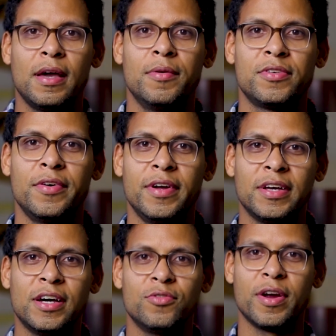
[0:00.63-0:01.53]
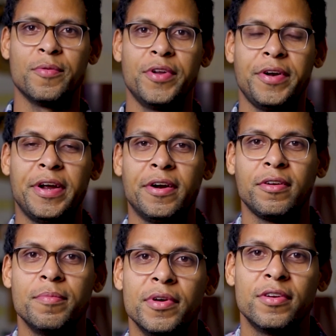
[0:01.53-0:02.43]
Hey, what's going on, guys? Ryan Woodard
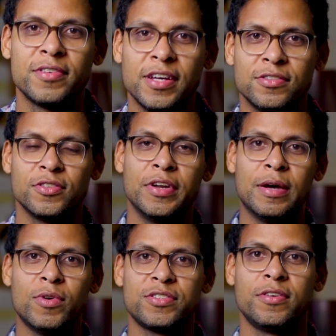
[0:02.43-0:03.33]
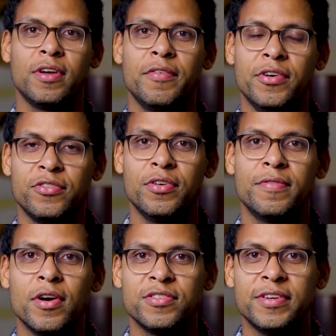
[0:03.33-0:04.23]
here, computer science student at Western Governors
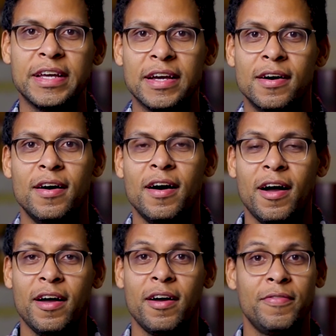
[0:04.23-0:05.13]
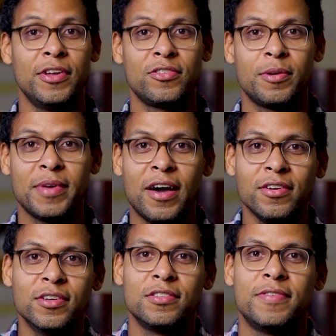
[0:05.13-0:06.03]
University. I finished up
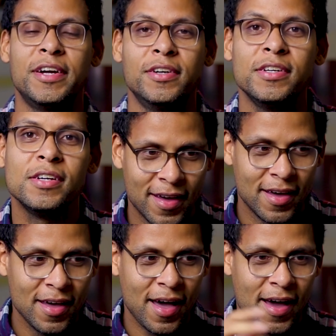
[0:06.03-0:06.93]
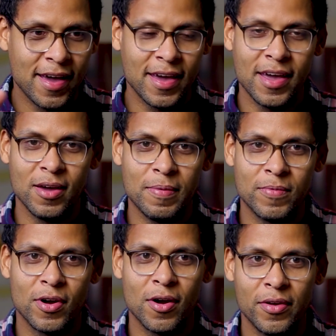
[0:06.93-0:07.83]
calculus finally. I
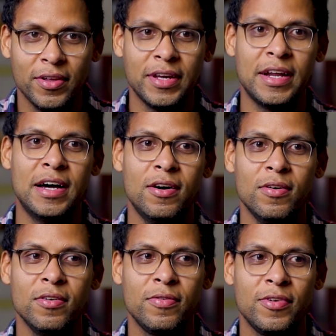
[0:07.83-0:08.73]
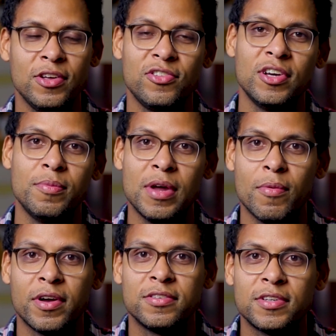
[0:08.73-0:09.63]
am currently now finishing up
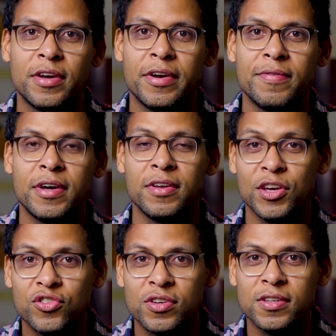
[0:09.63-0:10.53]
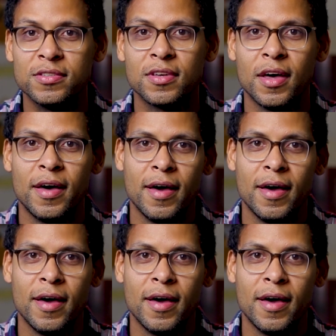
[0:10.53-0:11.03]
network and security foundations.